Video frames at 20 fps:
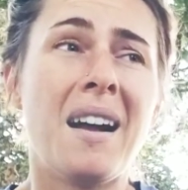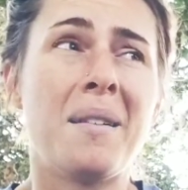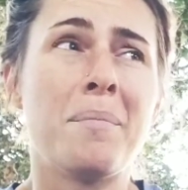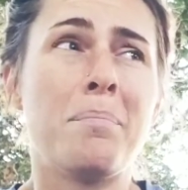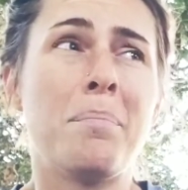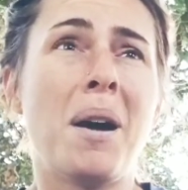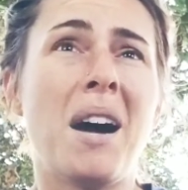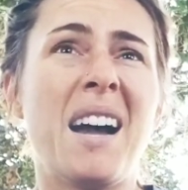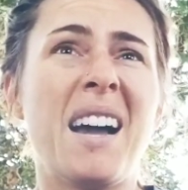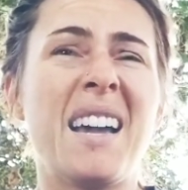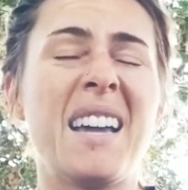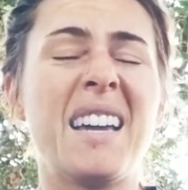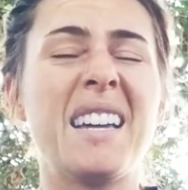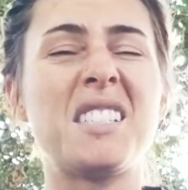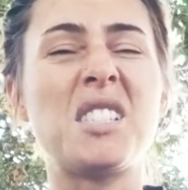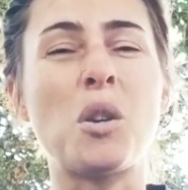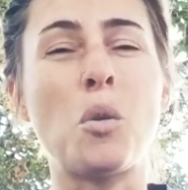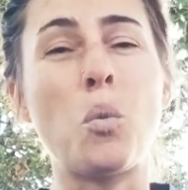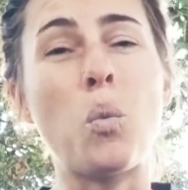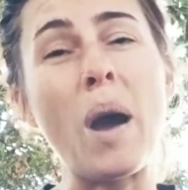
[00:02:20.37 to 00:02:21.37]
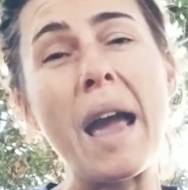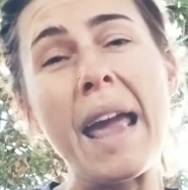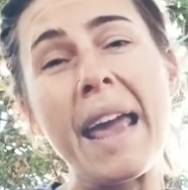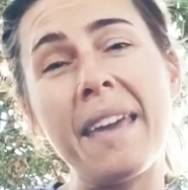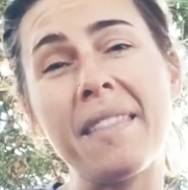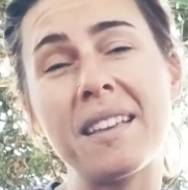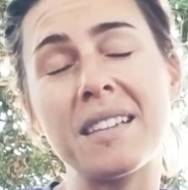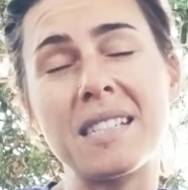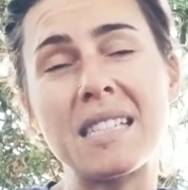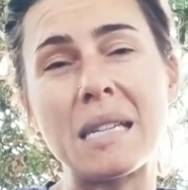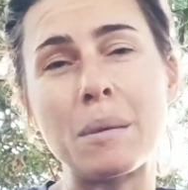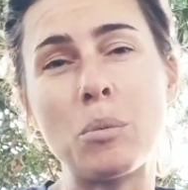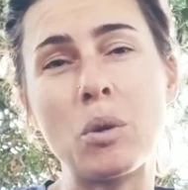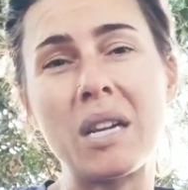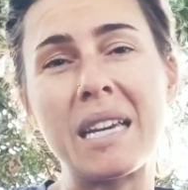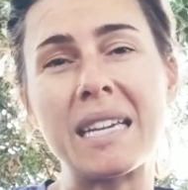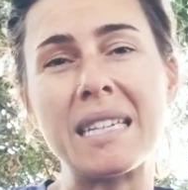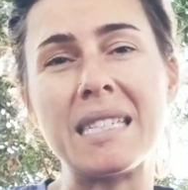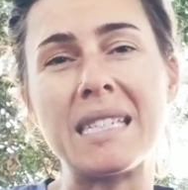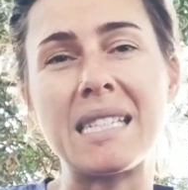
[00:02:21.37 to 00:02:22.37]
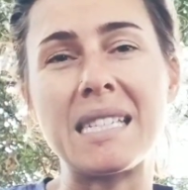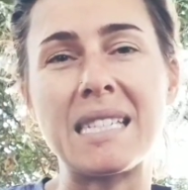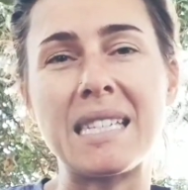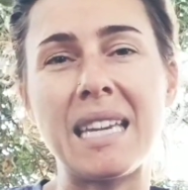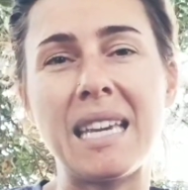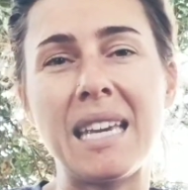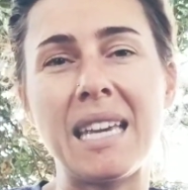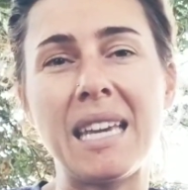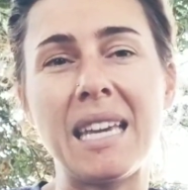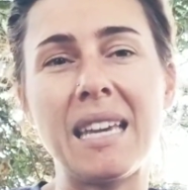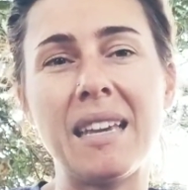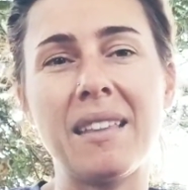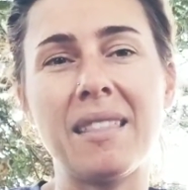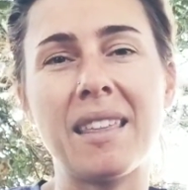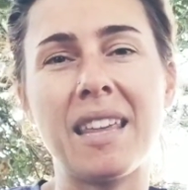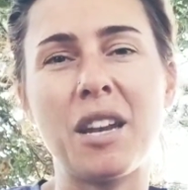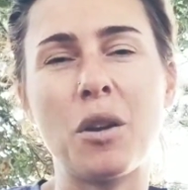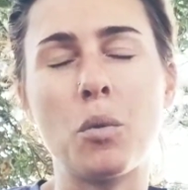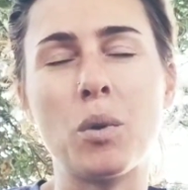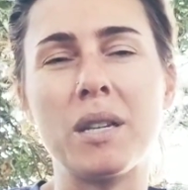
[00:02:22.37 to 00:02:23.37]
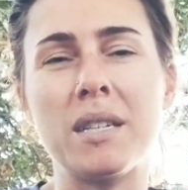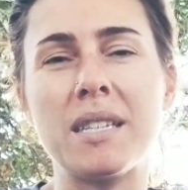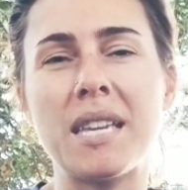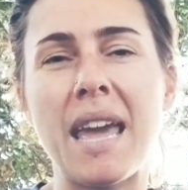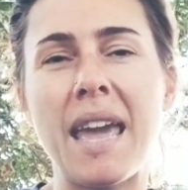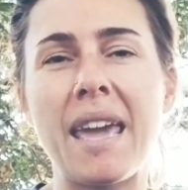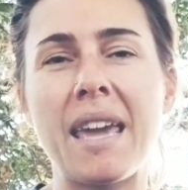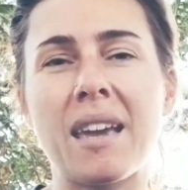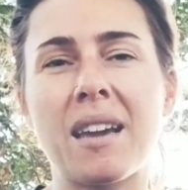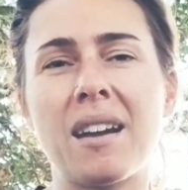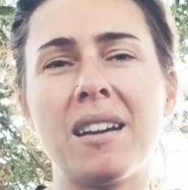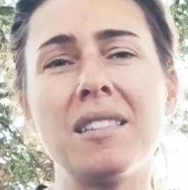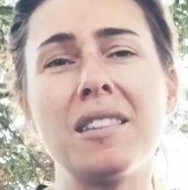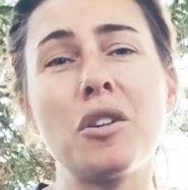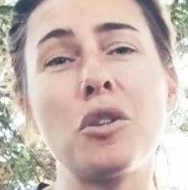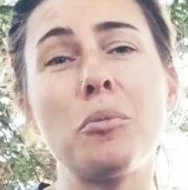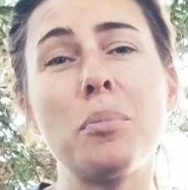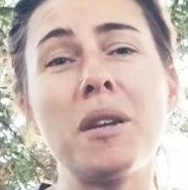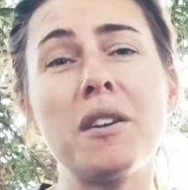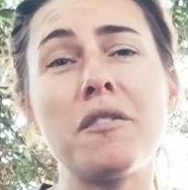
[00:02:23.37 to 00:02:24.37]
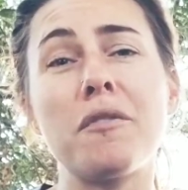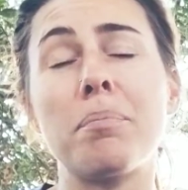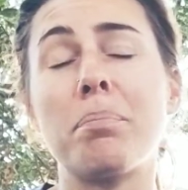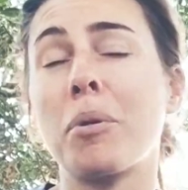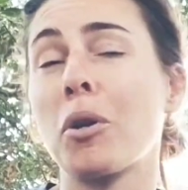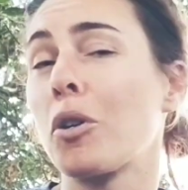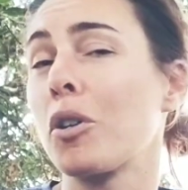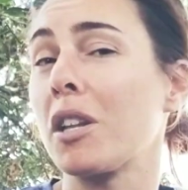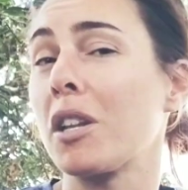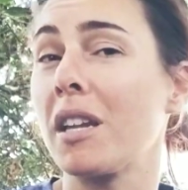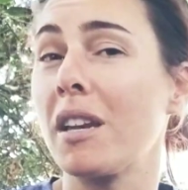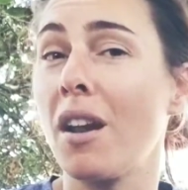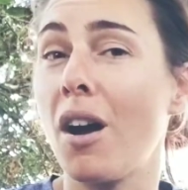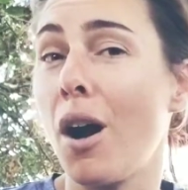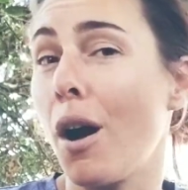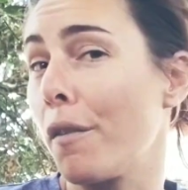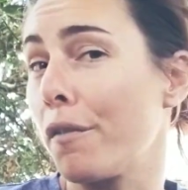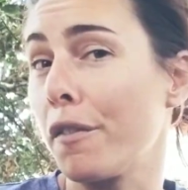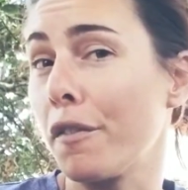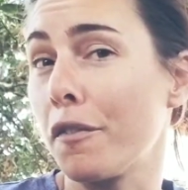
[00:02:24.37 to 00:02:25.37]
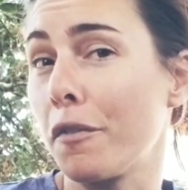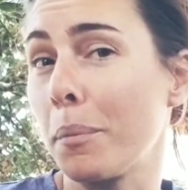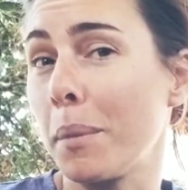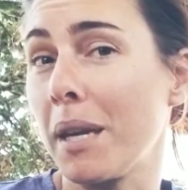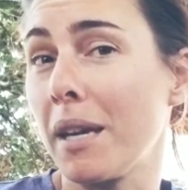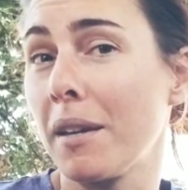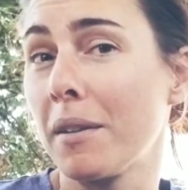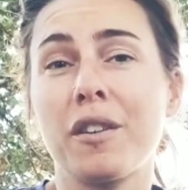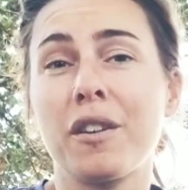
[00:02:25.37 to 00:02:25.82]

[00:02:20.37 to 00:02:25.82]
but it's a way that someone can see that it would take a little bit of burden off of me.